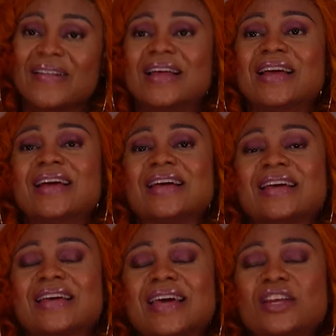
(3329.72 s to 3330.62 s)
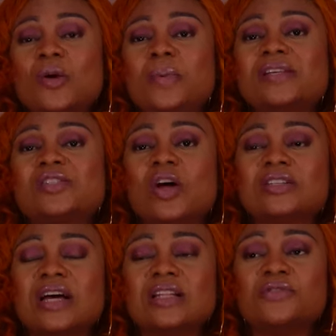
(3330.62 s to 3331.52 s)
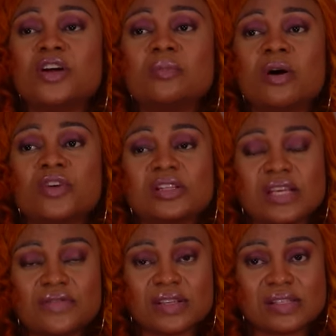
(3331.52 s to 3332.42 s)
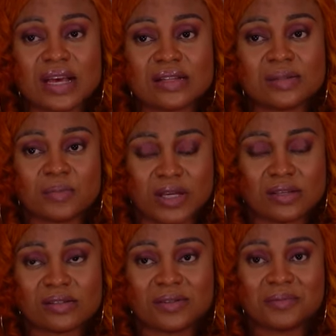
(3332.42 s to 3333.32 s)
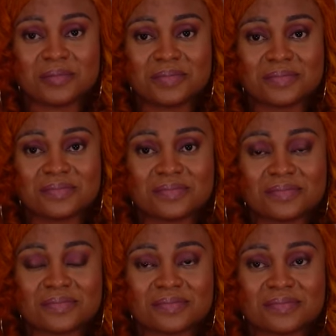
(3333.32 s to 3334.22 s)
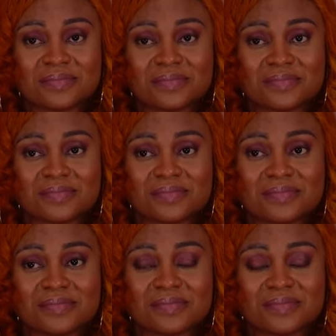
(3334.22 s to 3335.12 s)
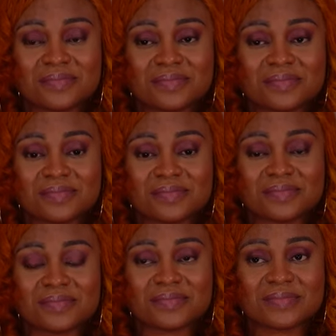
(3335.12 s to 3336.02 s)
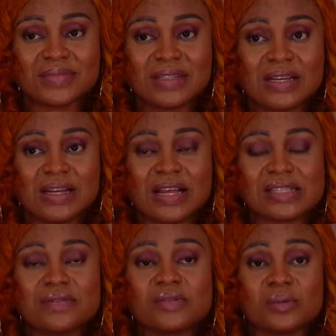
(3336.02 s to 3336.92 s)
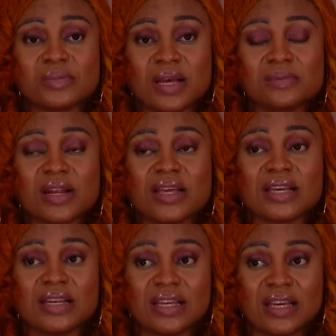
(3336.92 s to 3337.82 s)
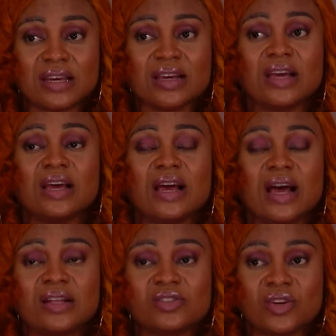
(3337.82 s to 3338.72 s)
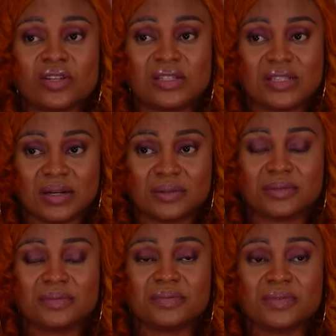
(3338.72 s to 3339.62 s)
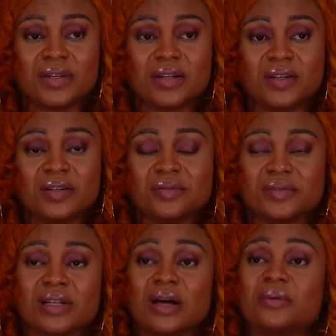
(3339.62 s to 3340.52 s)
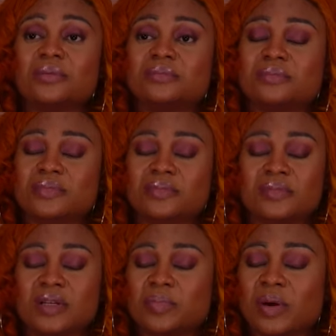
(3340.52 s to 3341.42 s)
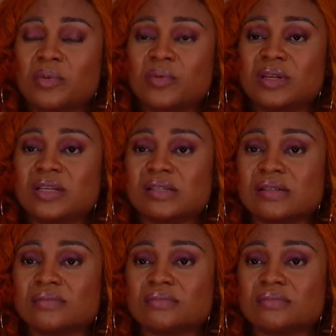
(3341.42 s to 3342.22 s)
Hello? Can you please turn down the volume of your TV set, please? Hello. Let's give you some time so that you can hear and turn it down so that he probably would listen.